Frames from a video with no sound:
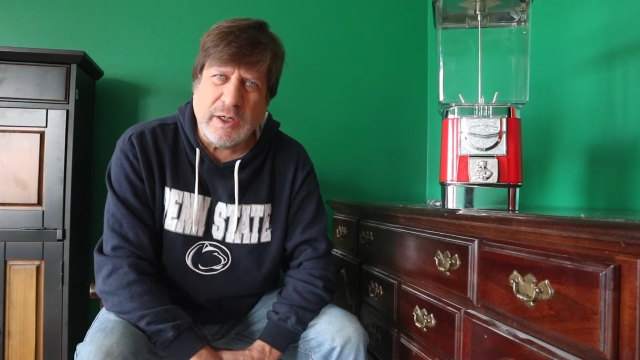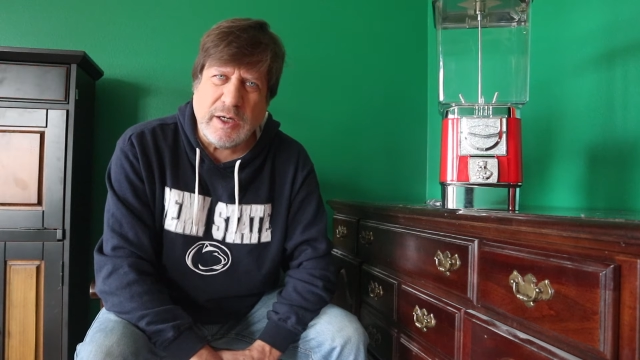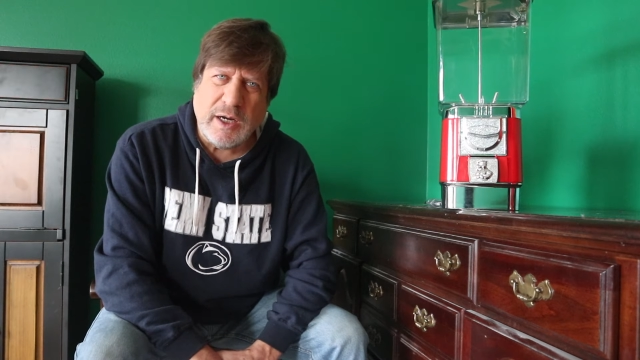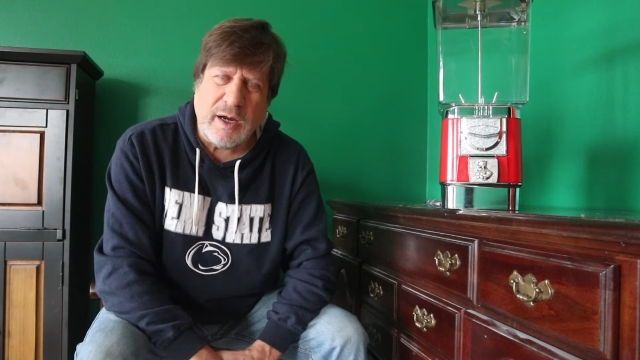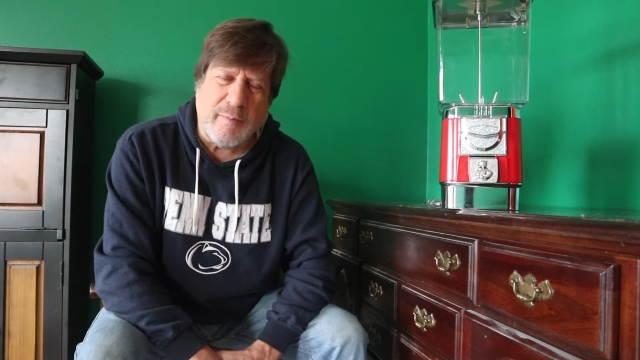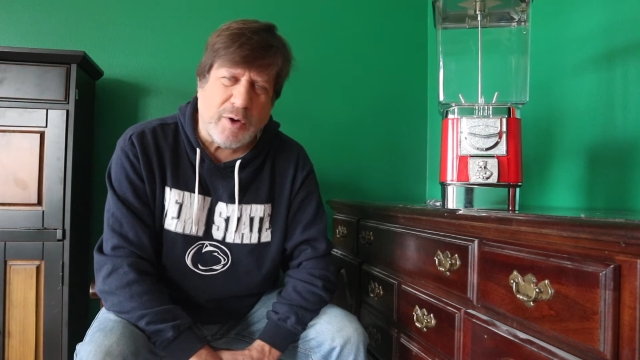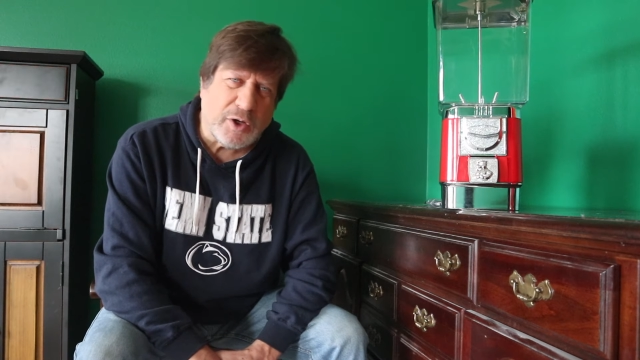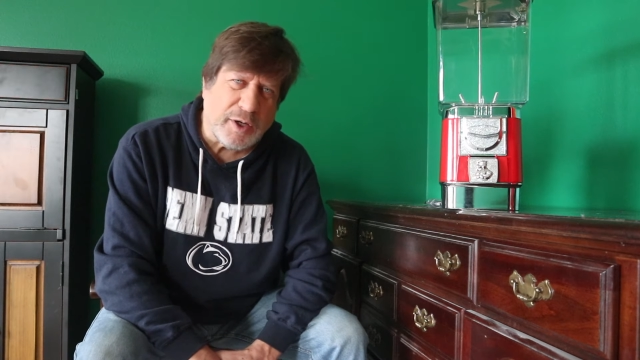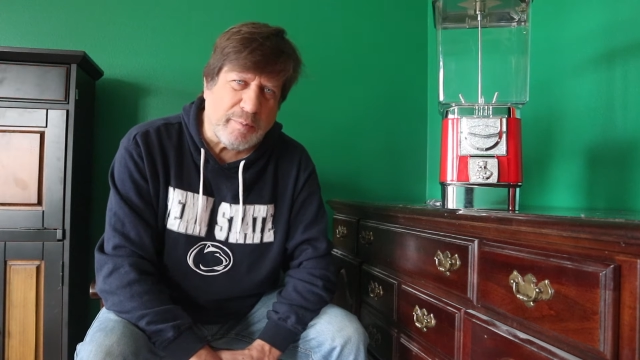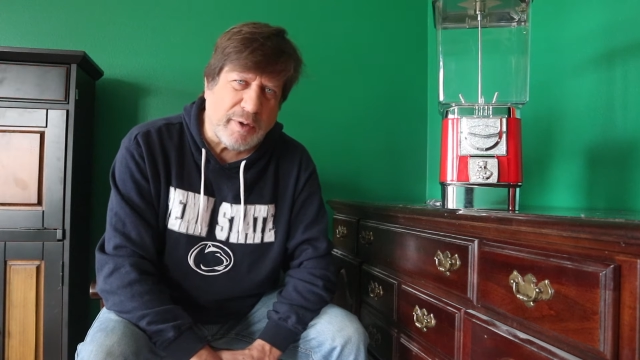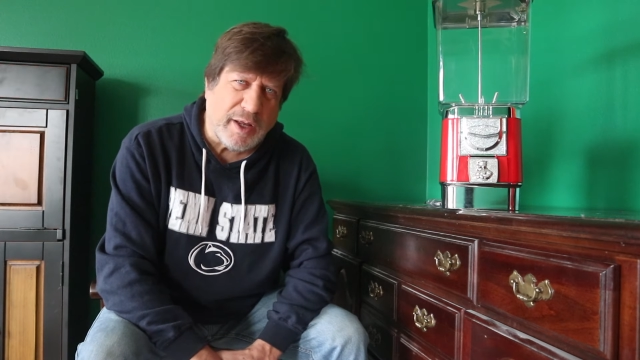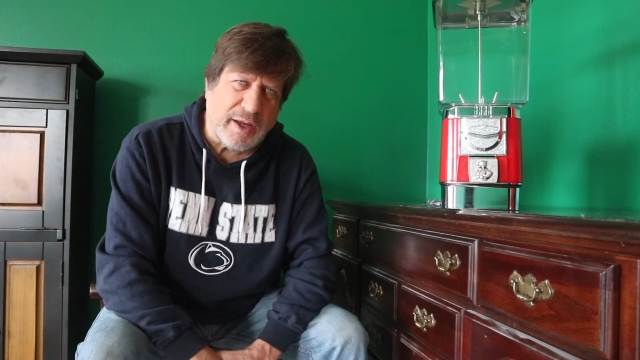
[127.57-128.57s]

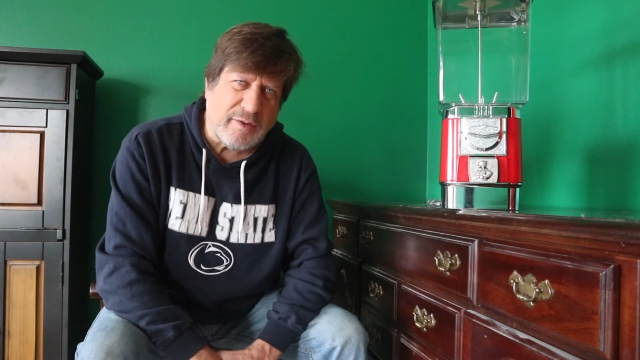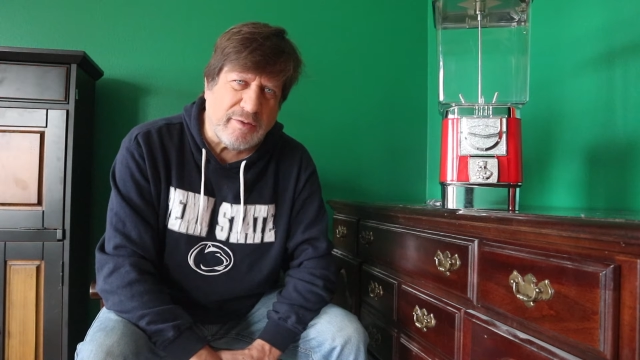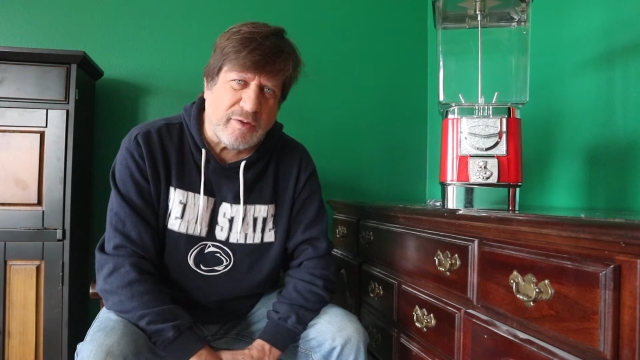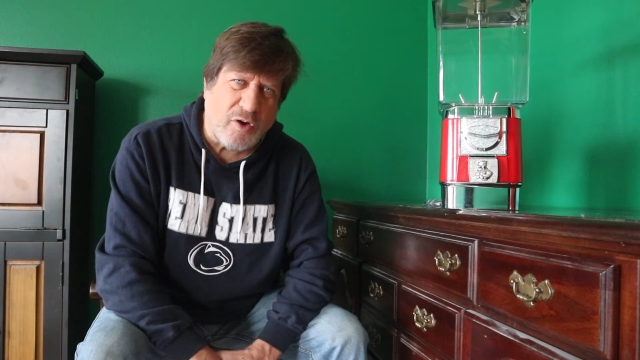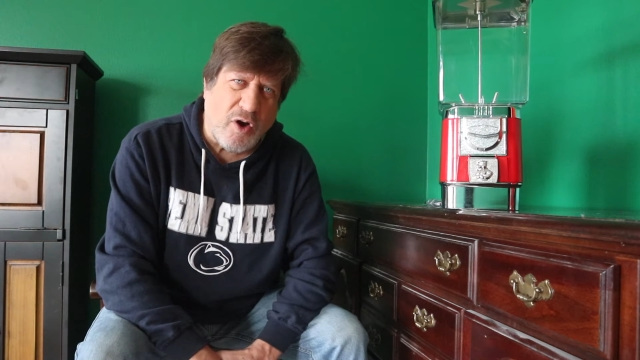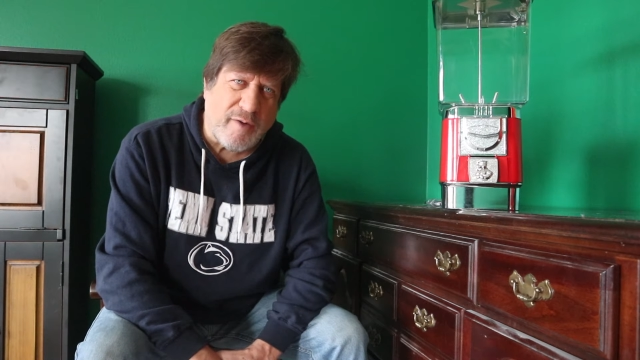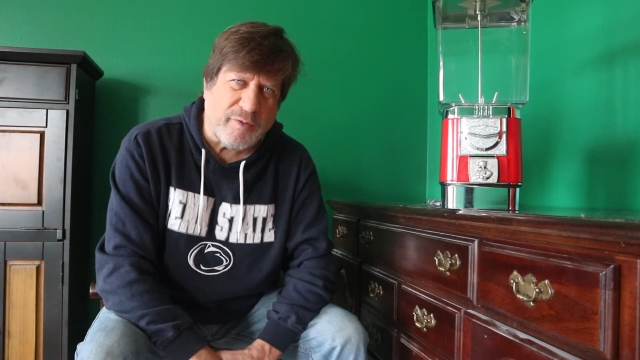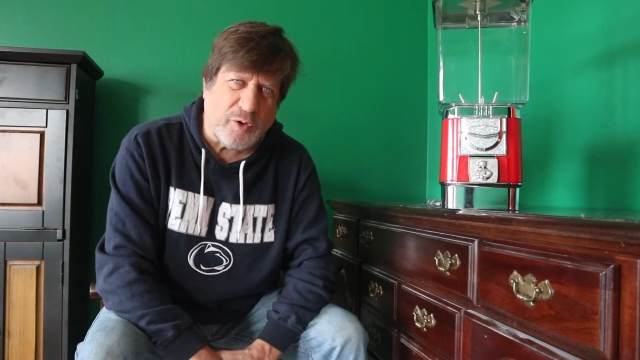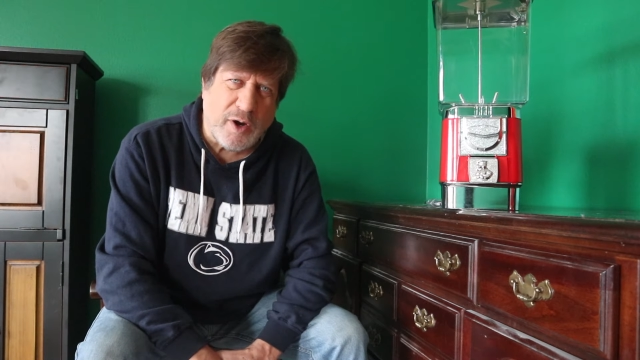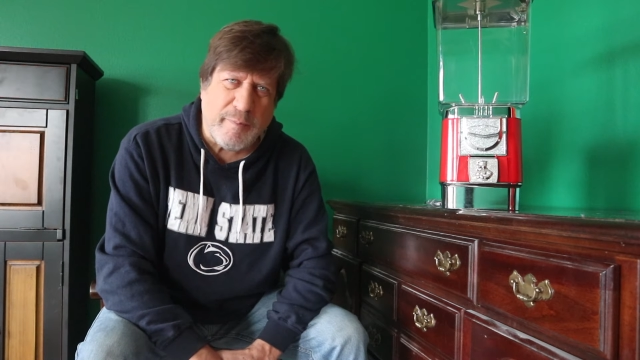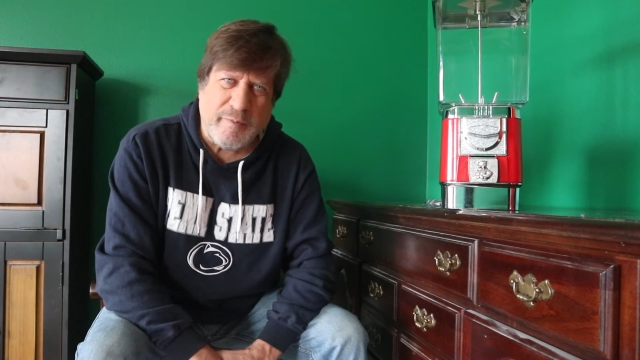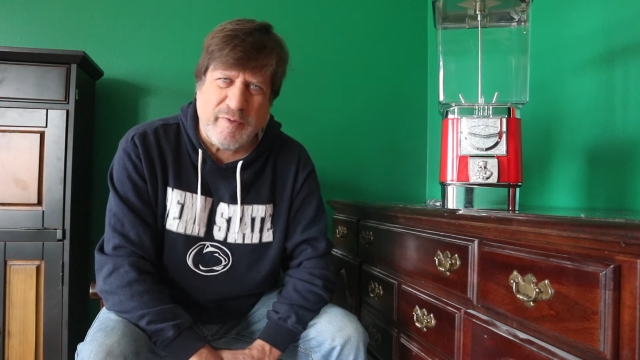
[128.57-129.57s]
Marketplace,
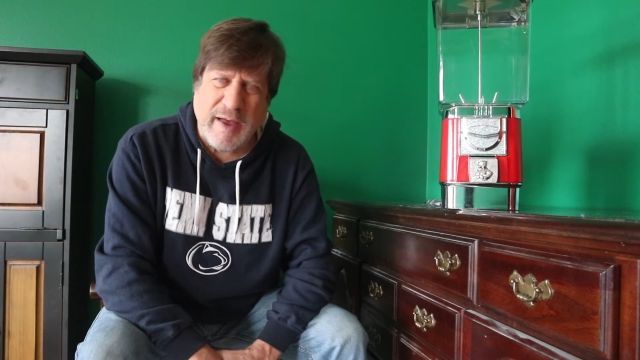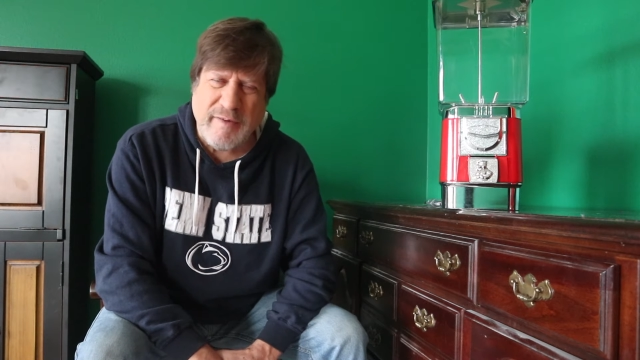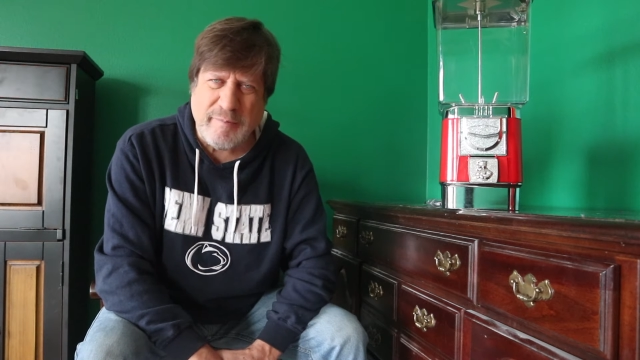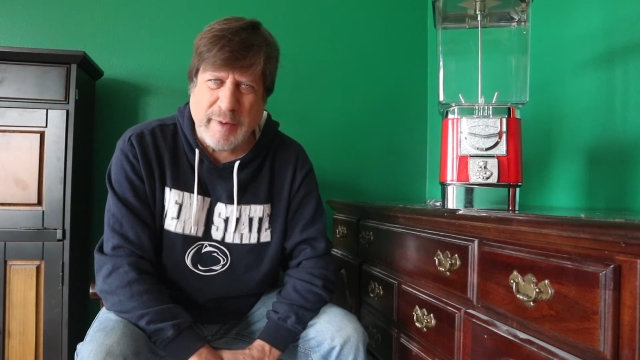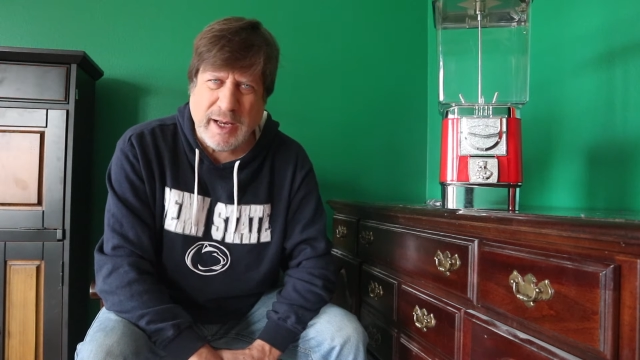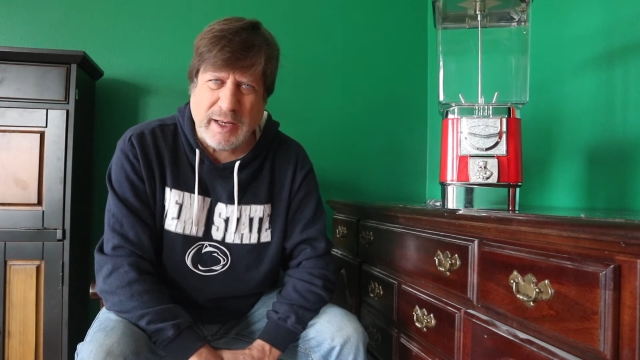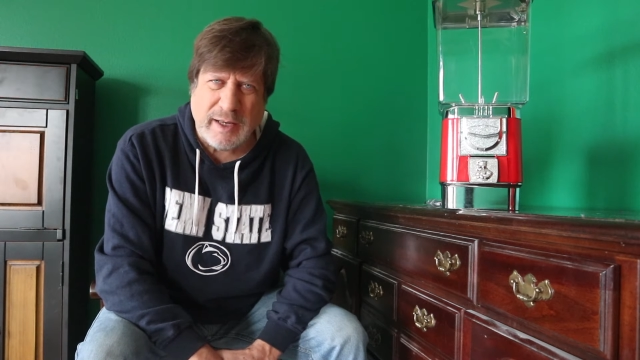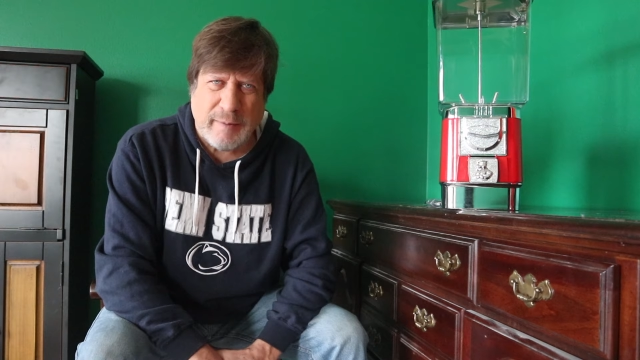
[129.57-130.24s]
OfferUp, 5 Mile,